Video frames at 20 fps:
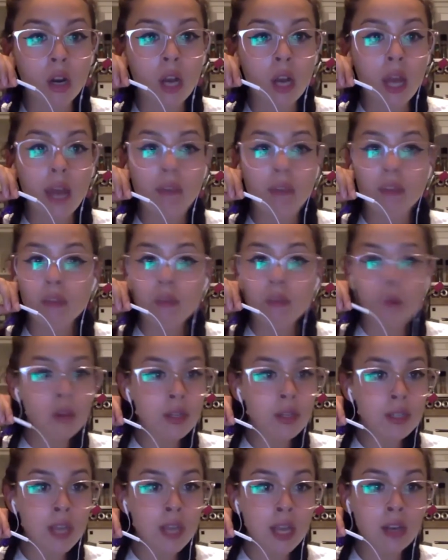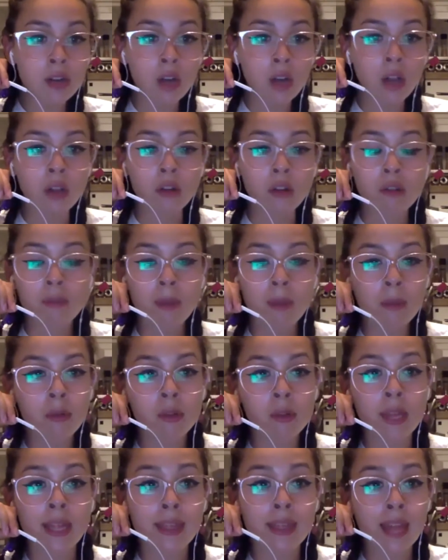if it's more than $10, people are
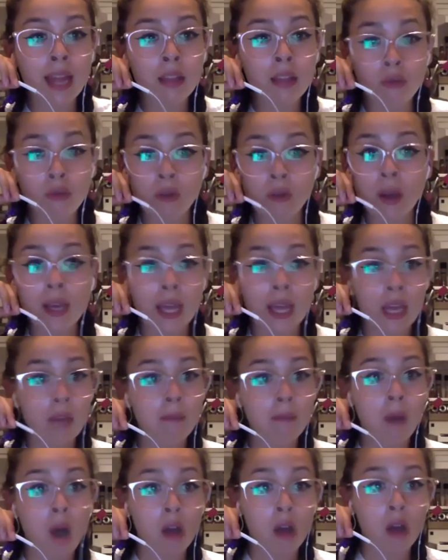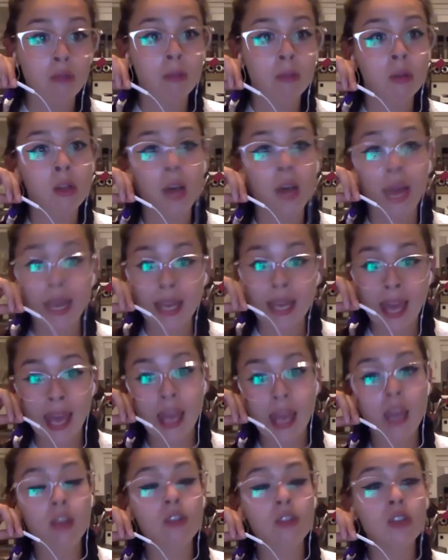like, that's fucking impossible. I
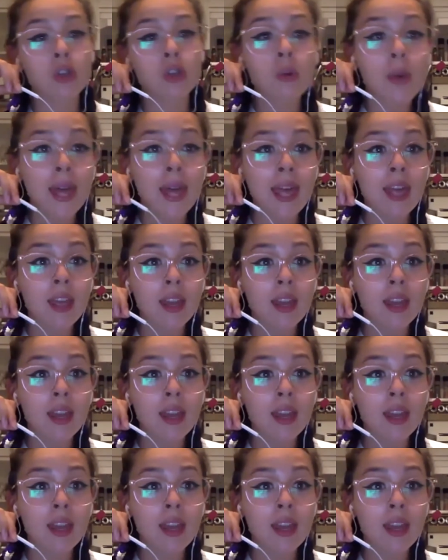can't do it.